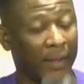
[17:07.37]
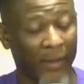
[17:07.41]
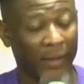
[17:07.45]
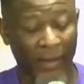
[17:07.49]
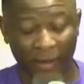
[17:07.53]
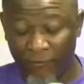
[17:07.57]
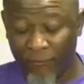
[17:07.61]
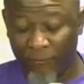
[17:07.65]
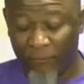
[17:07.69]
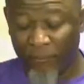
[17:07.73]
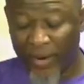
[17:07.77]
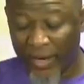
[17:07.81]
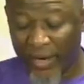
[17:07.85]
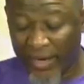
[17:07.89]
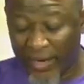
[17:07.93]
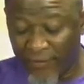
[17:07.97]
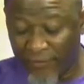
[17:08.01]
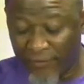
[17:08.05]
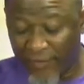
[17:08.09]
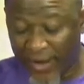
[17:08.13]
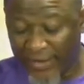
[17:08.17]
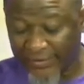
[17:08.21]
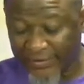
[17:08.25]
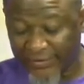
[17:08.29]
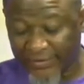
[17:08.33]
In
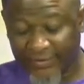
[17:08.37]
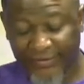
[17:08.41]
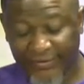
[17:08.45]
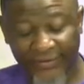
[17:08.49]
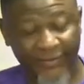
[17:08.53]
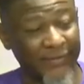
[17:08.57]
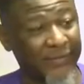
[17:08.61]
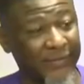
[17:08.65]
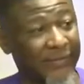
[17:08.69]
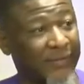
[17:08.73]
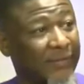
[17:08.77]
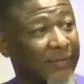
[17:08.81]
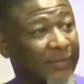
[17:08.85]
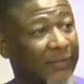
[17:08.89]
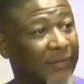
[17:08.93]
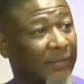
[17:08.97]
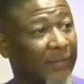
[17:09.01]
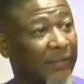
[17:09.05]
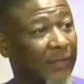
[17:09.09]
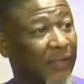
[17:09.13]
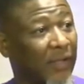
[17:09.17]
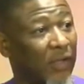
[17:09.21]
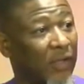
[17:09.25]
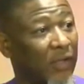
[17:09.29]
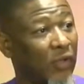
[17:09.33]
believers,
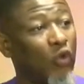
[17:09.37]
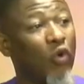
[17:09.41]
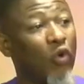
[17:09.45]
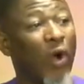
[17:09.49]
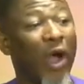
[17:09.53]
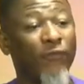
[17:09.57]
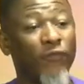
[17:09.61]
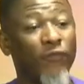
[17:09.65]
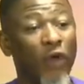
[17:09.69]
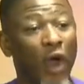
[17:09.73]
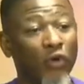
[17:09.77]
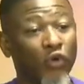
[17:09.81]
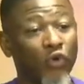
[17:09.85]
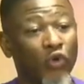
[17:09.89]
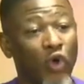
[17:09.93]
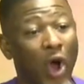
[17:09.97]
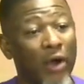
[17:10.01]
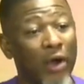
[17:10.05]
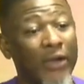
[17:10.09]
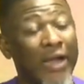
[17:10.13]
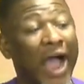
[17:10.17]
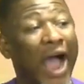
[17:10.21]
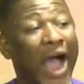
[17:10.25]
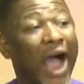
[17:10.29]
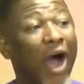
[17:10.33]
you have not
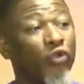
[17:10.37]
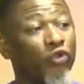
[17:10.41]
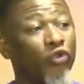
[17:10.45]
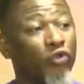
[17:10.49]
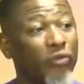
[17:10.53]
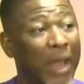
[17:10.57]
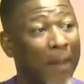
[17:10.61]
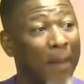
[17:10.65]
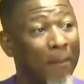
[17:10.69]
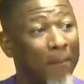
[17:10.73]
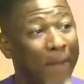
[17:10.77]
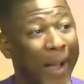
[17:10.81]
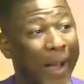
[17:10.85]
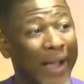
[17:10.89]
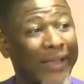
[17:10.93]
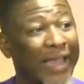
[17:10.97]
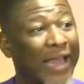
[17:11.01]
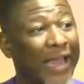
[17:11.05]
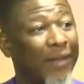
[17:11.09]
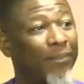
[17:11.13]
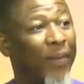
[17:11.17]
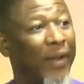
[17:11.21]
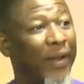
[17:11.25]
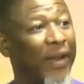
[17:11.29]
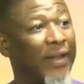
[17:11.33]
gone out to the
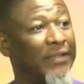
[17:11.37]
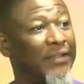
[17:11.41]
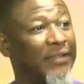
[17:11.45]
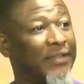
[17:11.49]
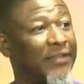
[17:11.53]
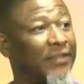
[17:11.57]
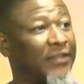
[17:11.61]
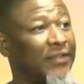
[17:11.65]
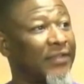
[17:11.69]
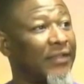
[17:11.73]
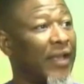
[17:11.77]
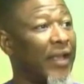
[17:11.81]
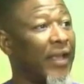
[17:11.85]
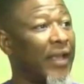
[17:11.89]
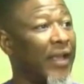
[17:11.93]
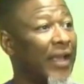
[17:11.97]
marketplace.